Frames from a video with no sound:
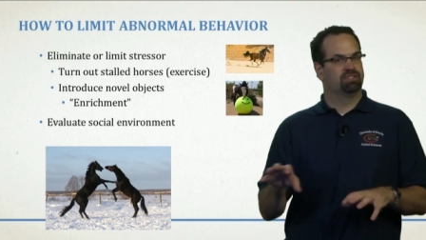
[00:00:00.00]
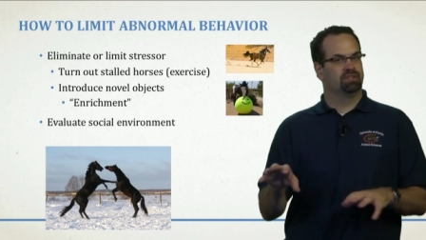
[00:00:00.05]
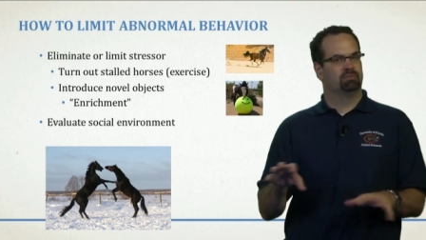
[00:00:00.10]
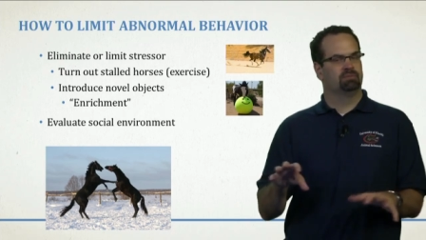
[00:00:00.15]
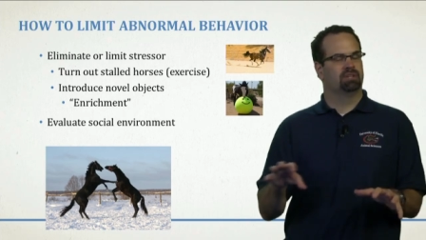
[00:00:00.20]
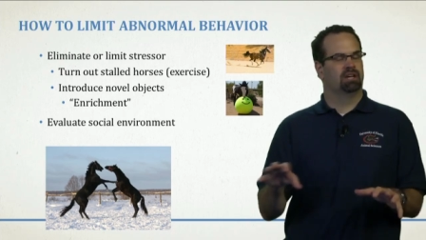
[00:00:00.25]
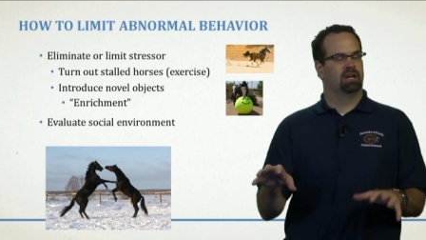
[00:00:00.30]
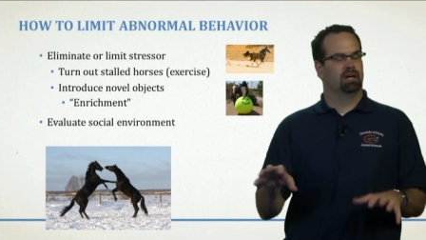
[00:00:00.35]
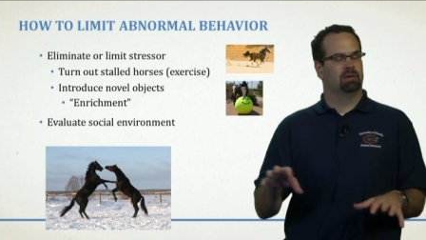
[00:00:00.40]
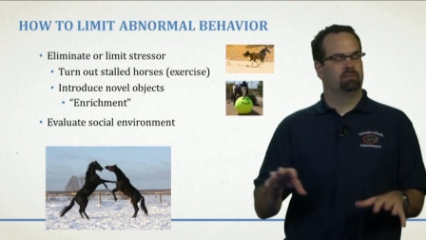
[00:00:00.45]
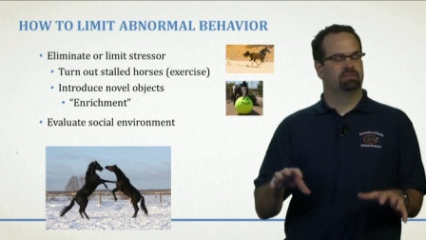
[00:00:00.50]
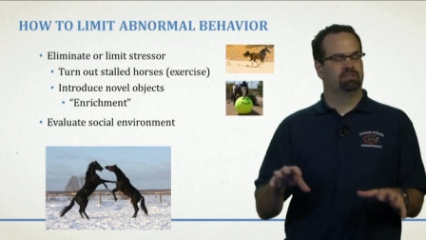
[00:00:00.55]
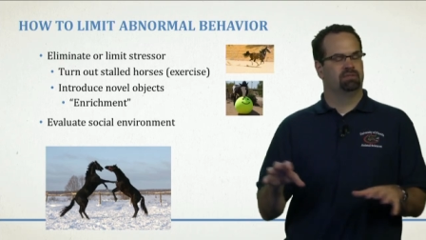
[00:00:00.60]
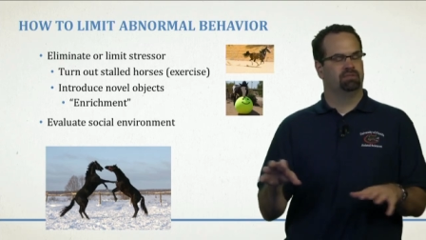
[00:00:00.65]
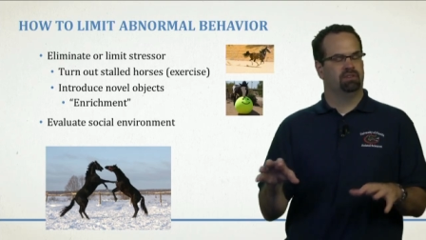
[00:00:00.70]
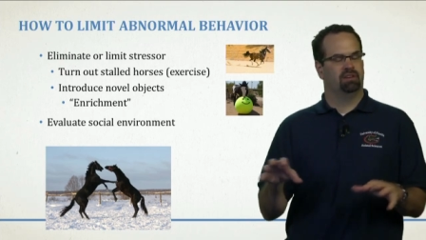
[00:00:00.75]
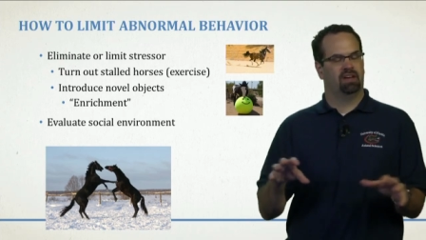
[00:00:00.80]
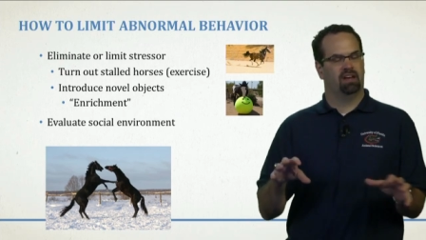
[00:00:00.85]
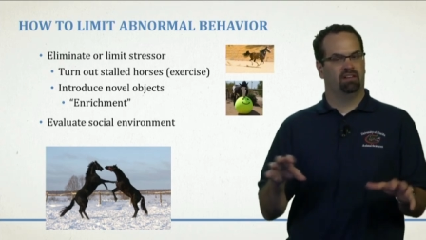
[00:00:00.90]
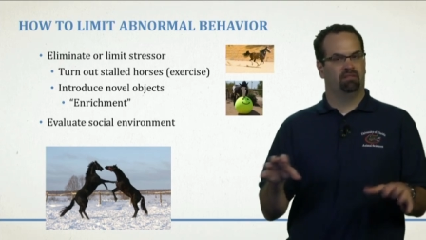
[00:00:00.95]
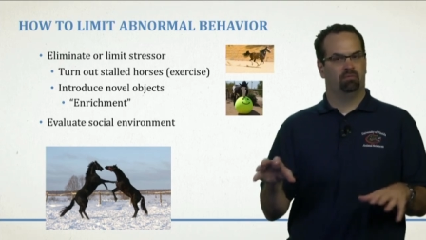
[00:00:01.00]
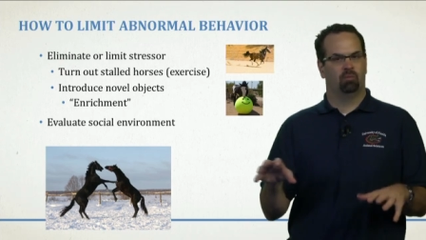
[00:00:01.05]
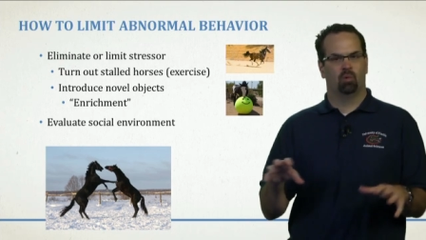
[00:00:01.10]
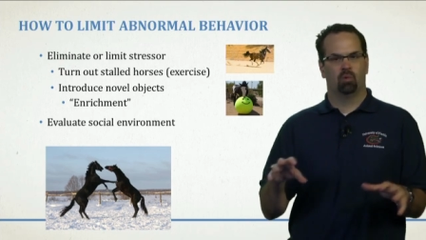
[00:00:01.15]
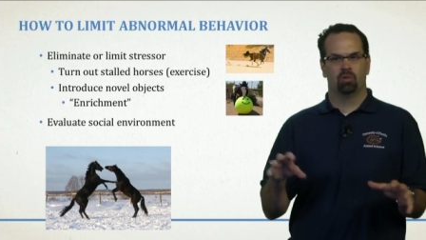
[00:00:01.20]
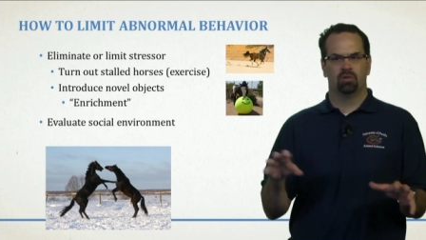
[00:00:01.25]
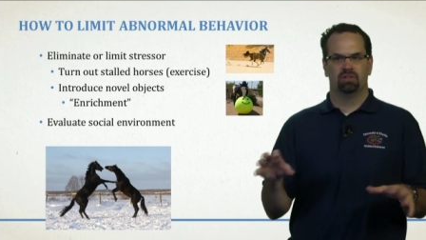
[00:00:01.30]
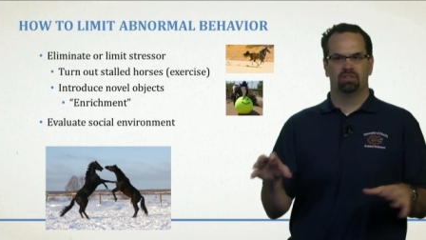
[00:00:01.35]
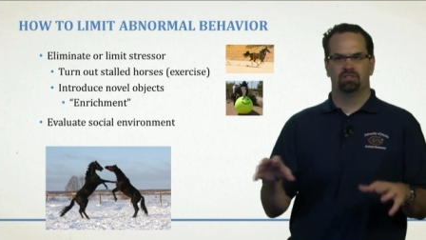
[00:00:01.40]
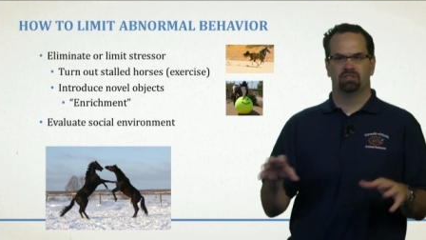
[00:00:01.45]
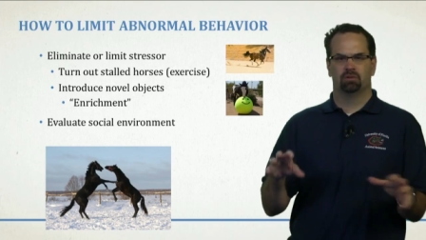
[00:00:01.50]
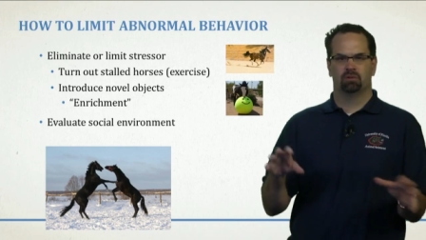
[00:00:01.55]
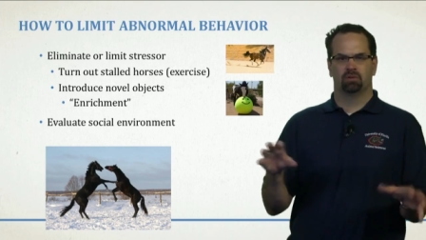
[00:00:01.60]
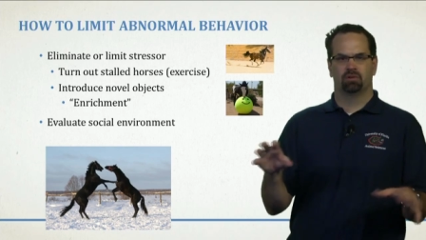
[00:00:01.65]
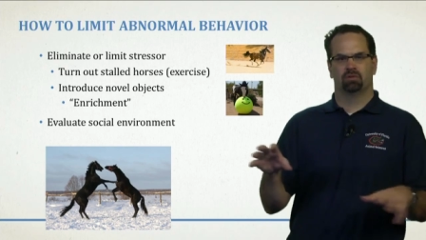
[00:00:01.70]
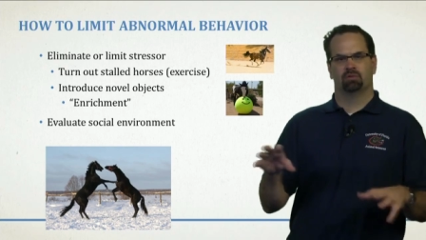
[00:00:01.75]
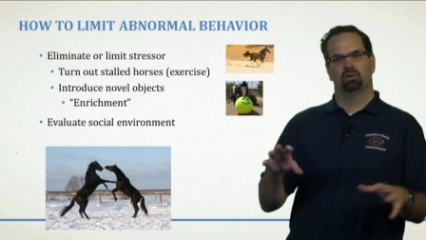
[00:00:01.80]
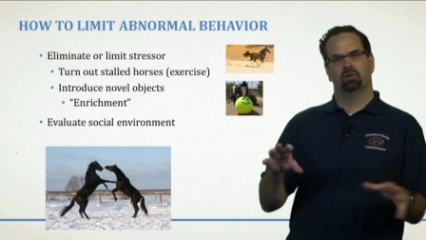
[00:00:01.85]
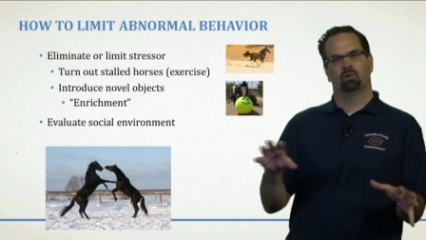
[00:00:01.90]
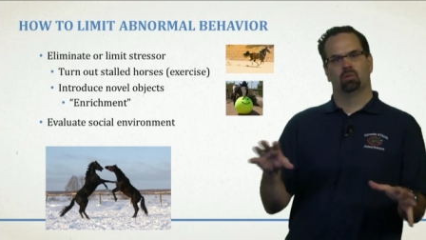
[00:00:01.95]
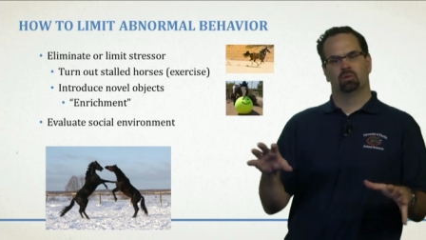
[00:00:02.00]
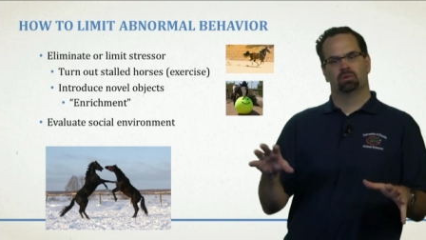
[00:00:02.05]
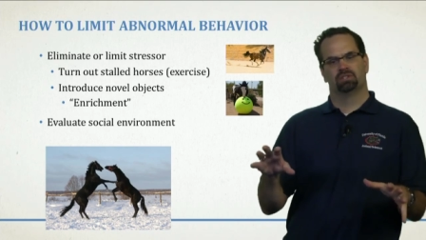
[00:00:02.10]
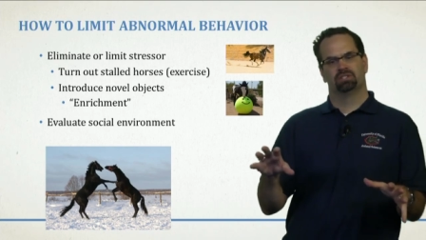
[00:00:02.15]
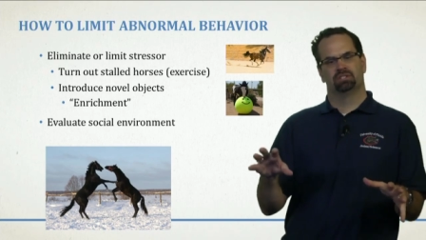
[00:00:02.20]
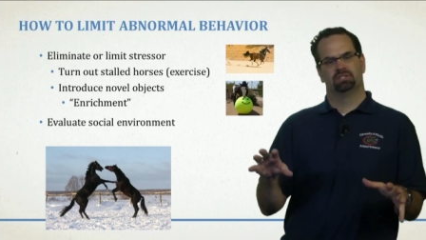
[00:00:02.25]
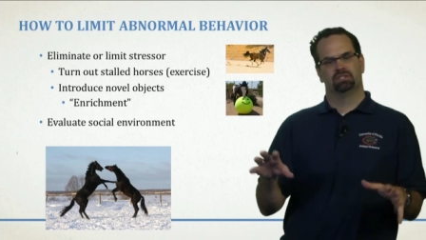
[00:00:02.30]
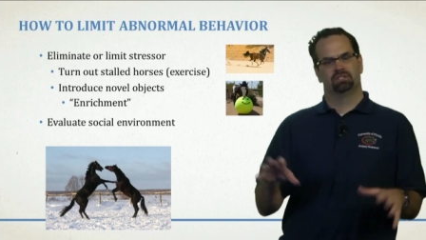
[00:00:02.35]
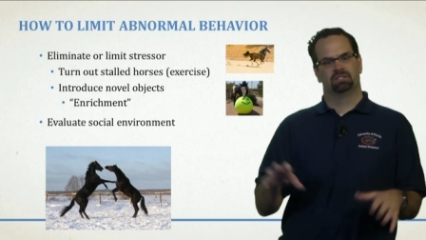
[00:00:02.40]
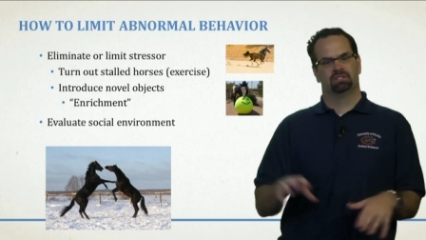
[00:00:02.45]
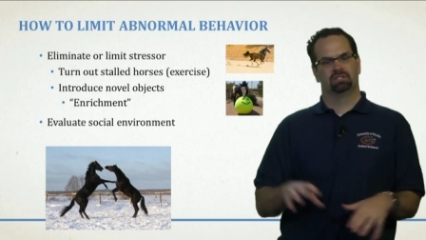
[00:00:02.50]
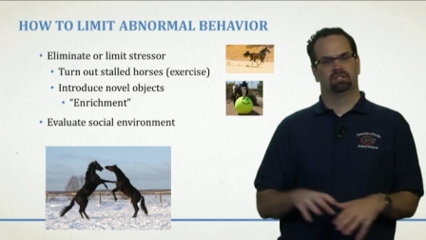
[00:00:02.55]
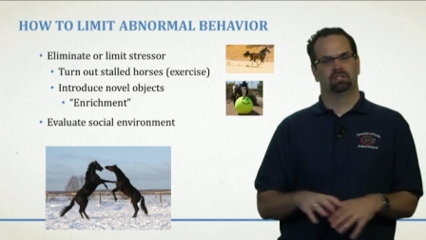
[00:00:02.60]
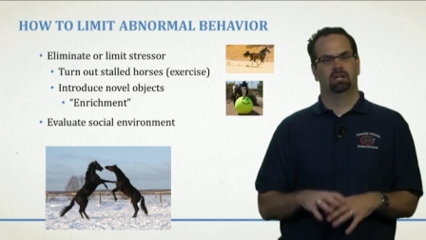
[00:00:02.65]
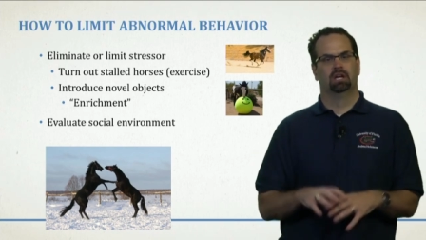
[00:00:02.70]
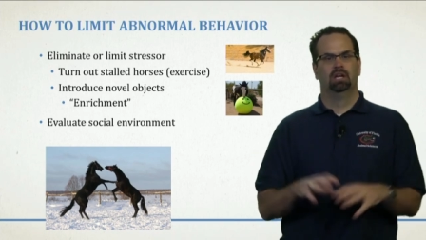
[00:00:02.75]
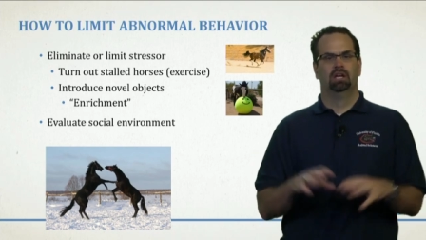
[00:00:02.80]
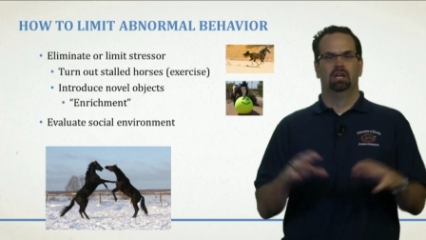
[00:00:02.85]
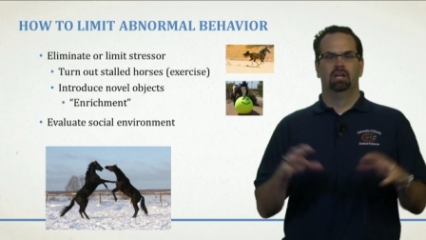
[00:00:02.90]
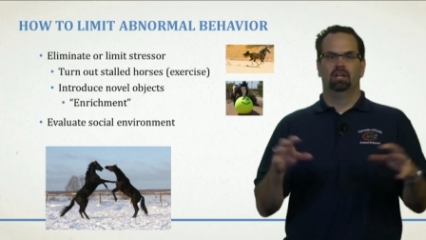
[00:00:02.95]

sometimes if you have more than 2 or 3 horses, and